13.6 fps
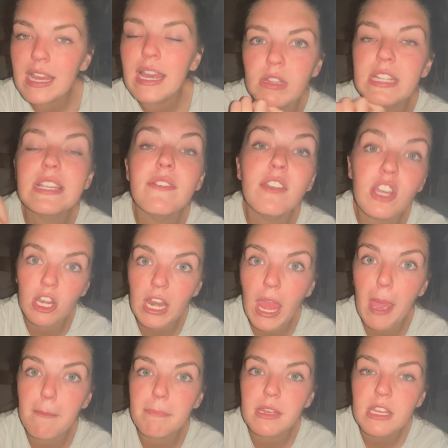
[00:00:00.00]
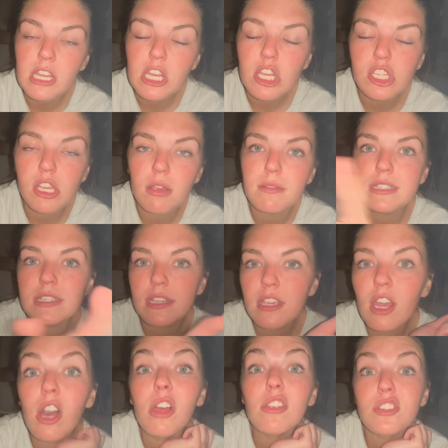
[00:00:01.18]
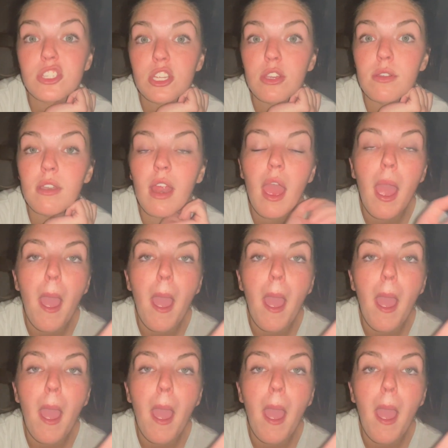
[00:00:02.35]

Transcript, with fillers: Let's have a nap. So see y'all soon.